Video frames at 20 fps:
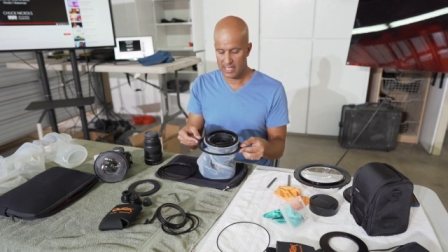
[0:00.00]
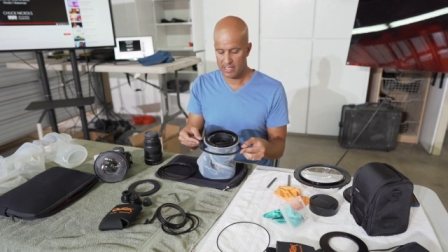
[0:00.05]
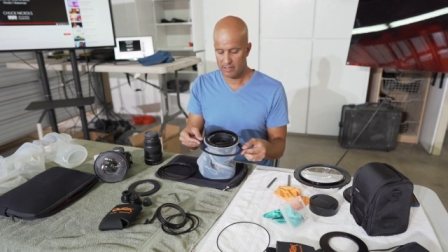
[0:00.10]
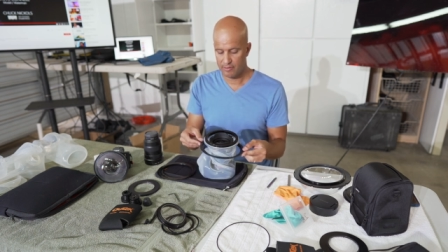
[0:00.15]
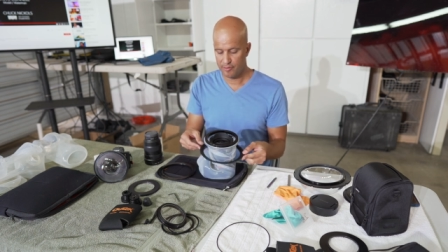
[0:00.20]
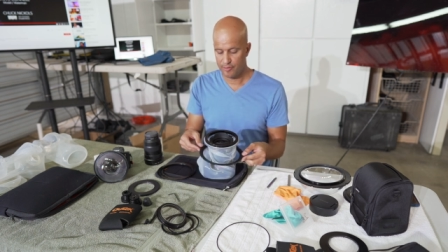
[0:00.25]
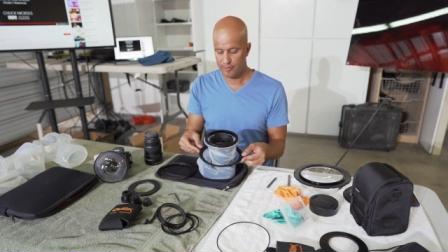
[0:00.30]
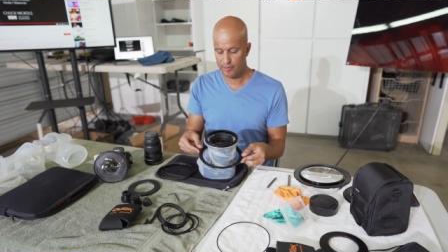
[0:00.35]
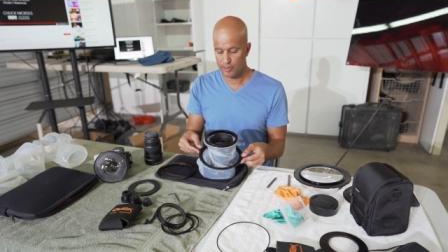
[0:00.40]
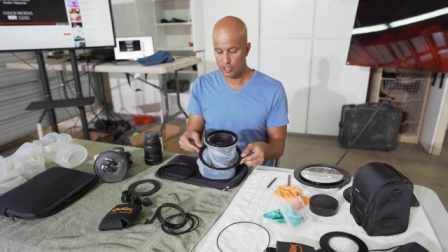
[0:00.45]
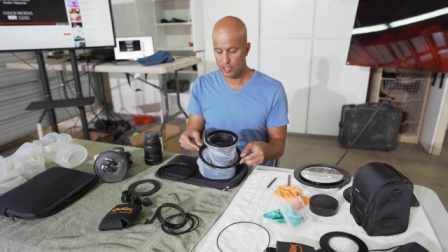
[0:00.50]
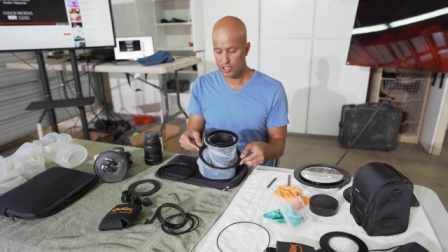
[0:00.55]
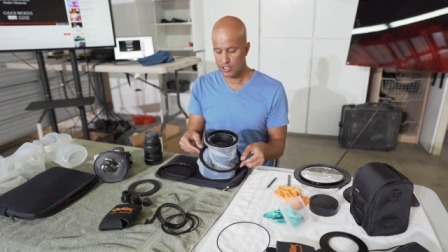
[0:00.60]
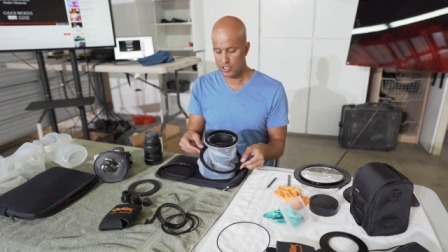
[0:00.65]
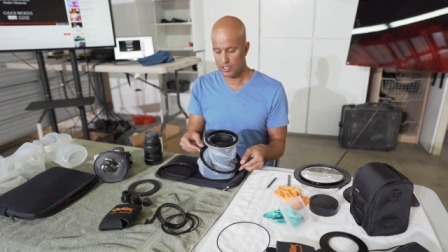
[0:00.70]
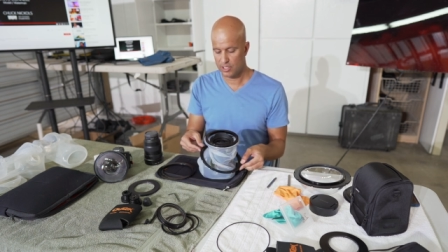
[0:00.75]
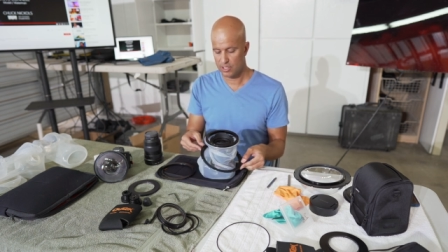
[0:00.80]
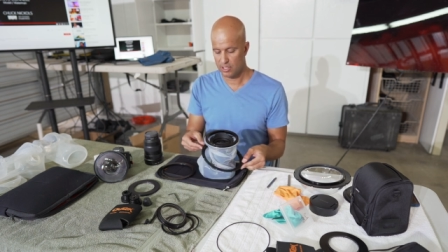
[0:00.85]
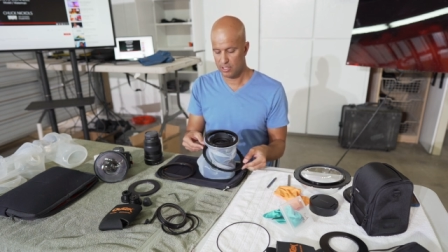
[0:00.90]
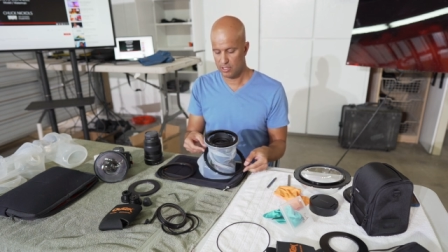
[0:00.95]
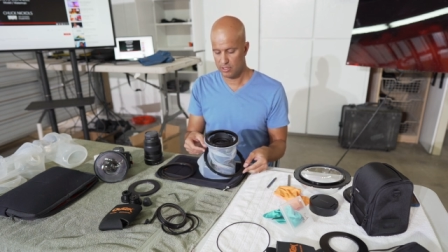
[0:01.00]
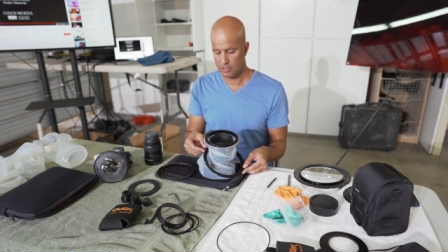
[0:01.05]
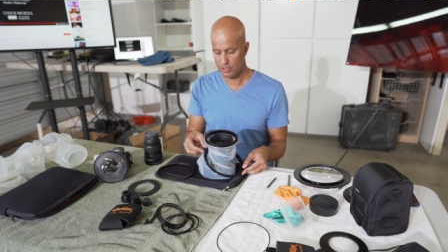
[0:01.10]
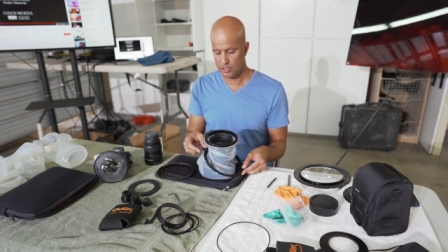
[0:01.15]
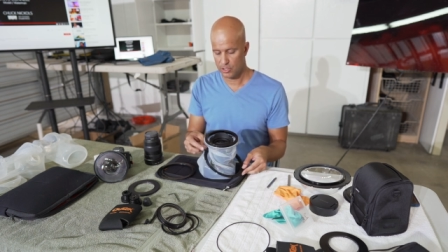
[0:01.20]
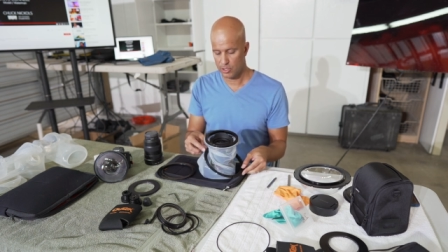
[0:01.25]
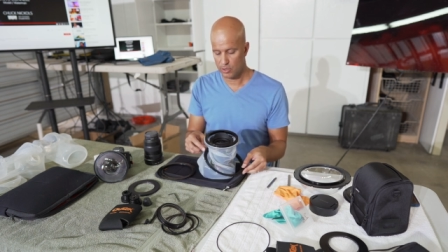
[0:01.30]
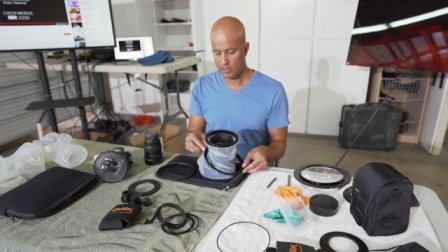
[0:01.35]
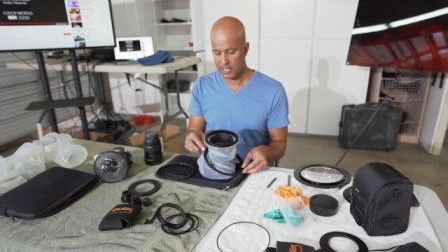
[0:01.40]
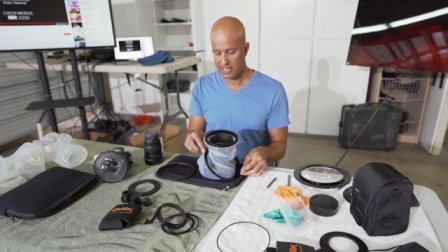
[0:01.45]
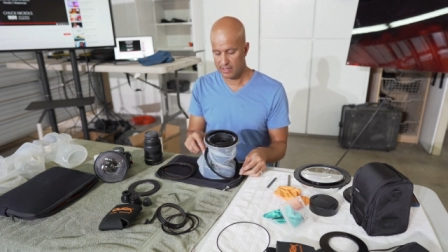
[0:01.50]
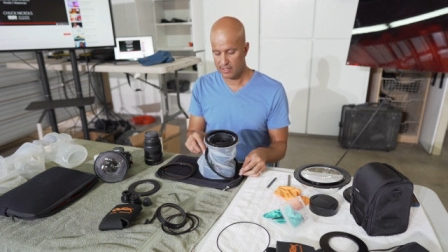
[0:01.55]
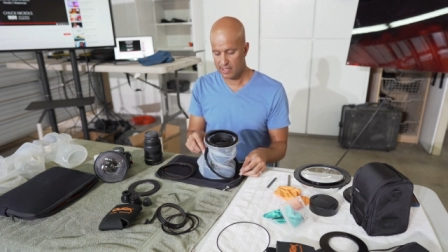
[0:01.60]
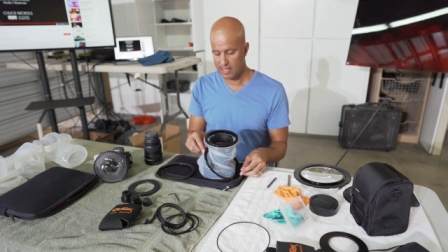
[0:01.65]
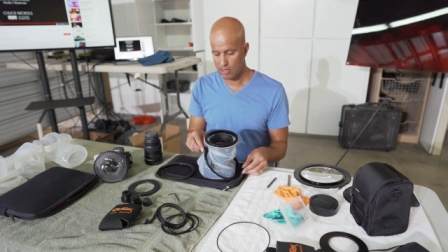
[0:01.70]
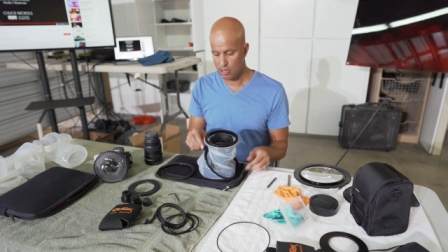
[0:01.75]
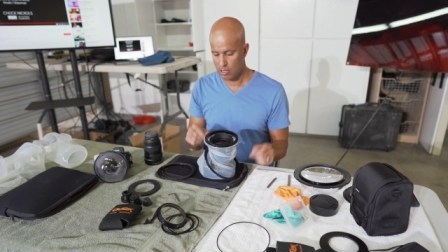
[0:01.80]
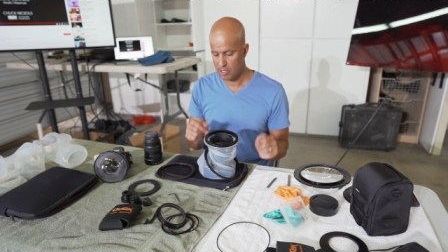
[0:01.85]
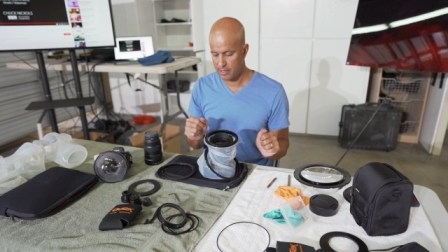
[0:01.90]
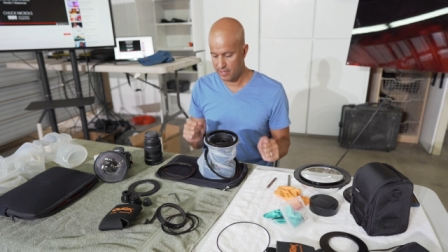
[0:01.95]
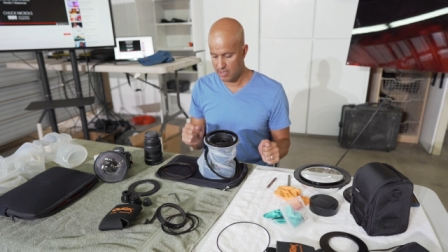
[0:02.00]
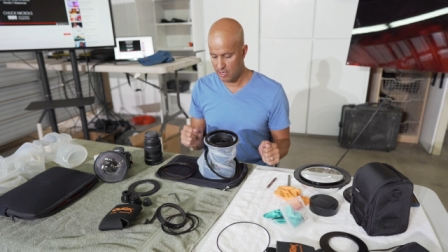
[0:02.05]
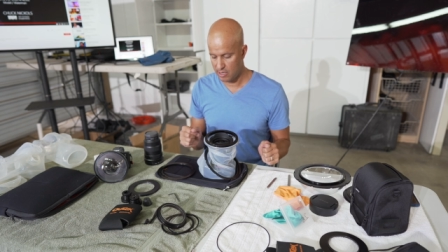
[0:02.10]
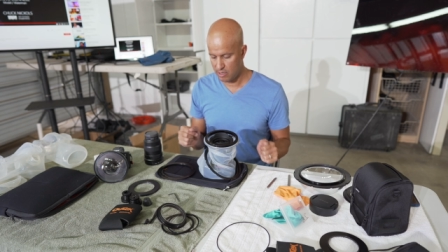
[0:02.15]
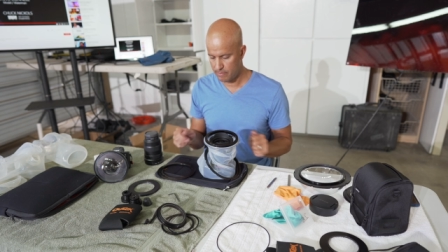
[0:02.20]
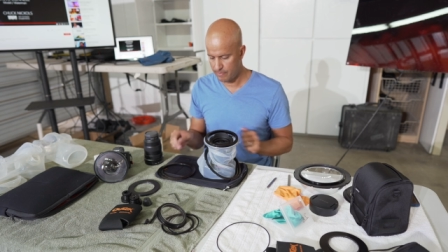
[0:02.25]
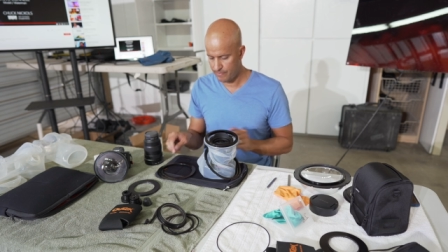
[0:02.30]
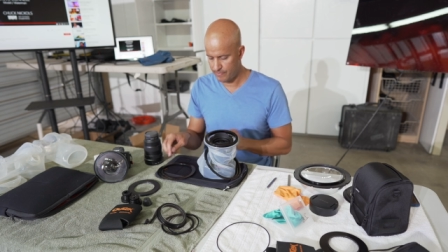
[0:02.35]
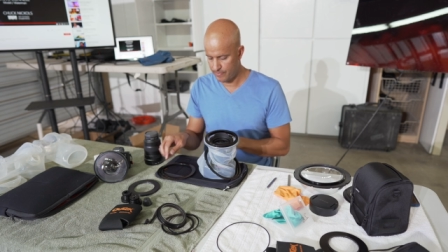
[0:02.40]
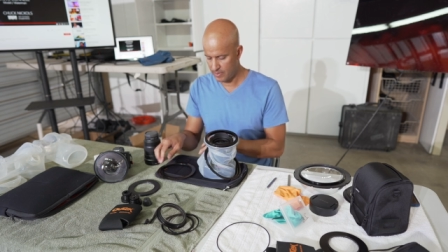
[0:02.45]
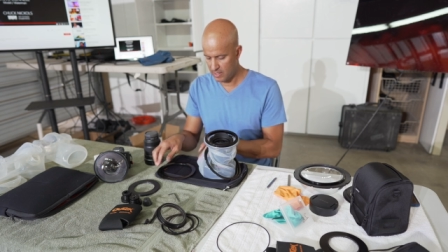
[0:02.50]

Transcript: in first, so you get that on there.